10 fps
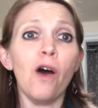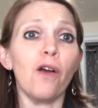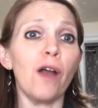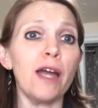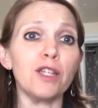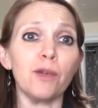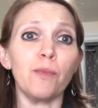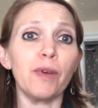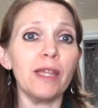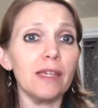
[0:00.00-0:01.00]
or I should
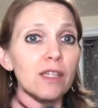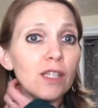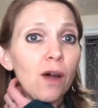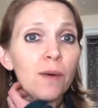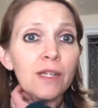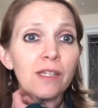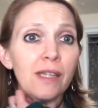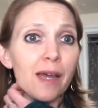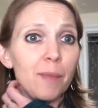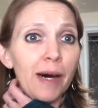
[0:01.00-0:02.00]
breathe it so into
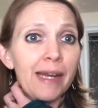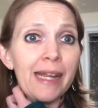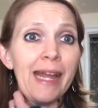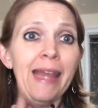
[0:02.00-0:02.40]
thy body,